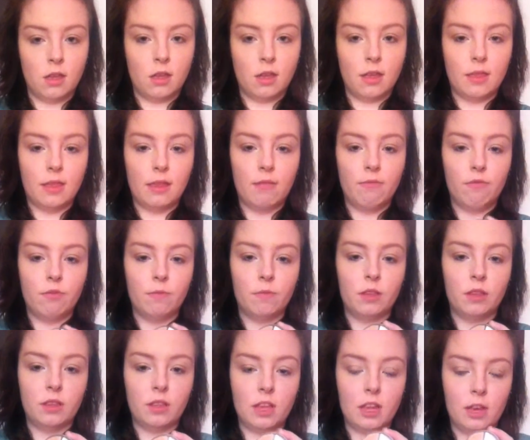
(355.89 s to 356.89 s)
And then from
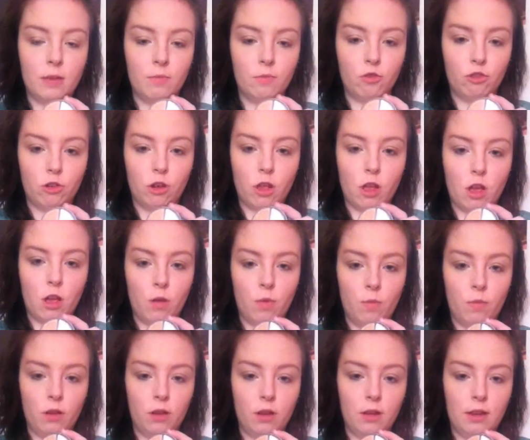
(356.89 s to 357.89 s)
the same trio,
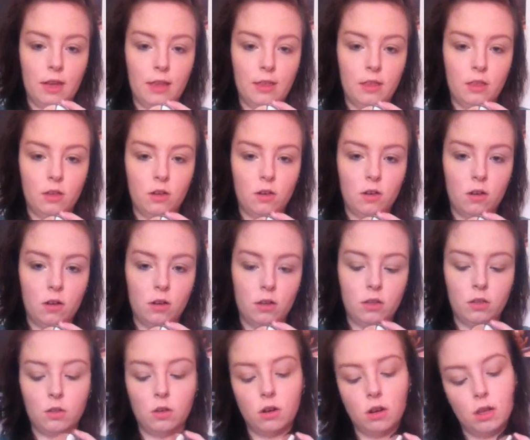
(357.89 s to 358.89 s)
we're going to take this
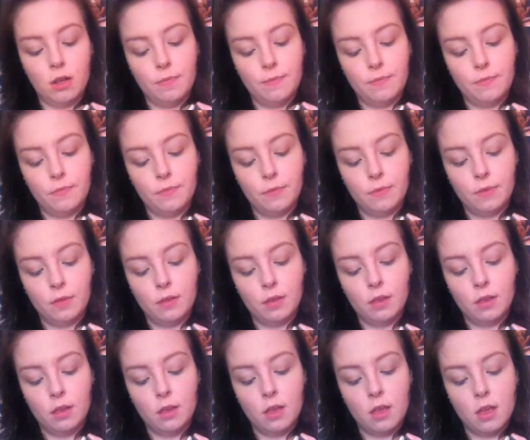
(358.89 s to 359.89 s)
darkest colour,
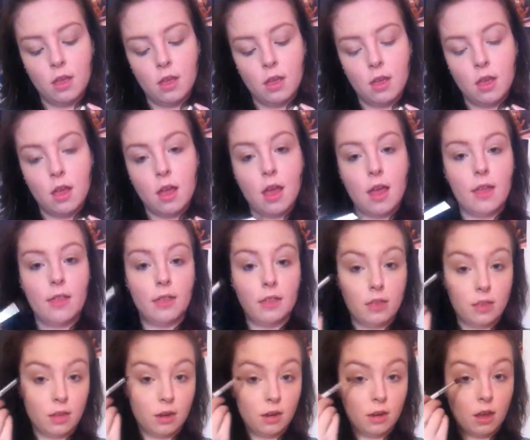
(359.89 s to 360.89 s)
and this
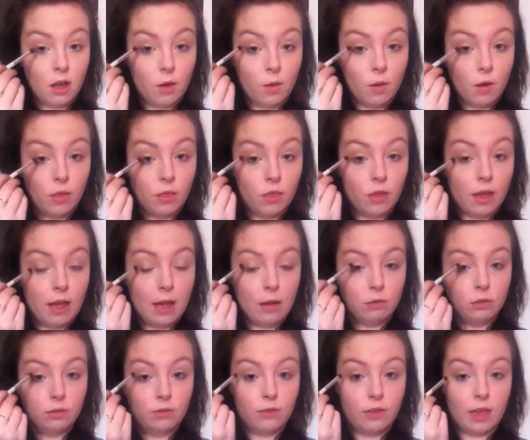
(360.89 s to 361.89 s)
is going to go on the
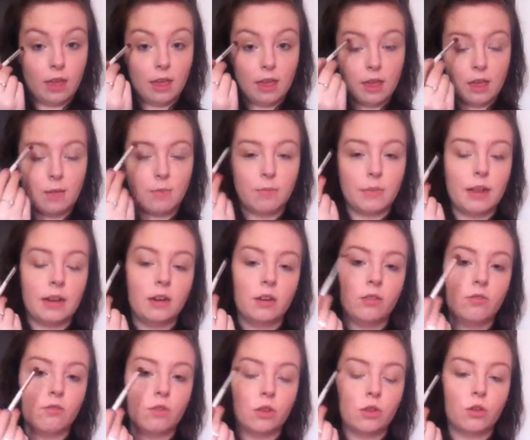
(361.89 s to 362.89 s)
outer V and blend
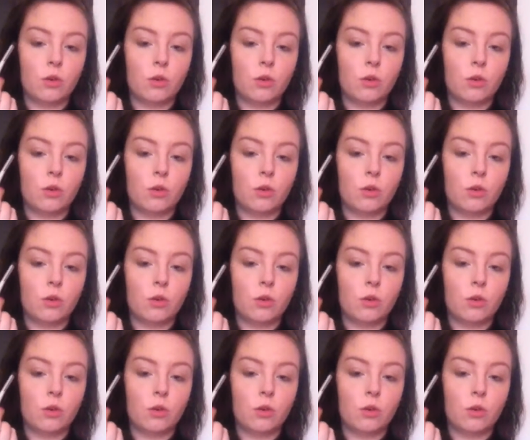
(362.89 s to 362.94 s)
it through the